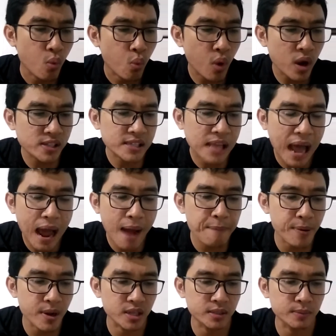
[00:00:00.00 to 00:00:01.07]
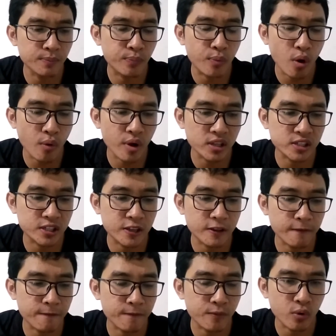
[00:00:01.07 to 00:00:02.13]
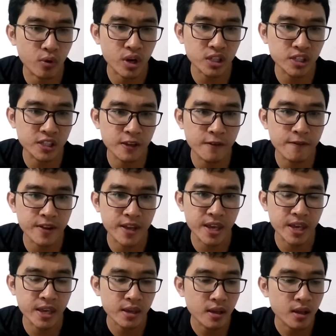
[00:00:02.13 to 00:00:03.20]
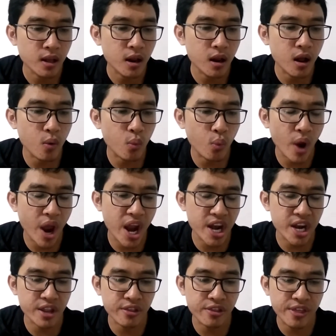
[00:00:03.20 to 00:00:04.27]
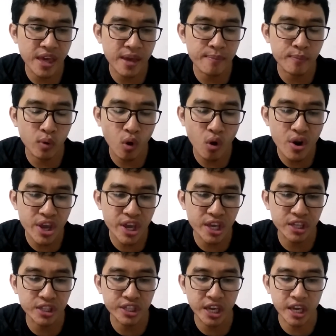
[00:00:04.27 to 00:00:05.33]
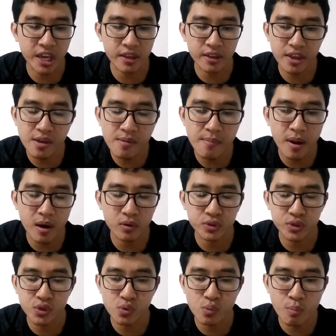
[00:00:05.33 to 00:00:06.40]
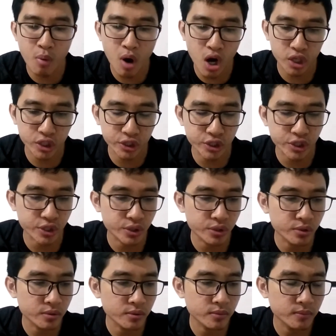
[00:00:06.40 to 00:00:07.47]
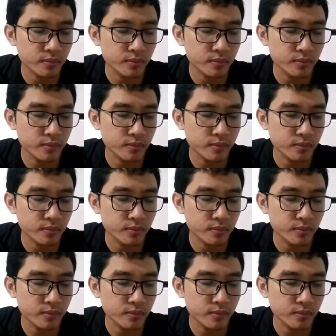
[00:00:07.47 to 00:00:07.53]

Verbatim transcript: What's happened productive productivity when the employee check email too much?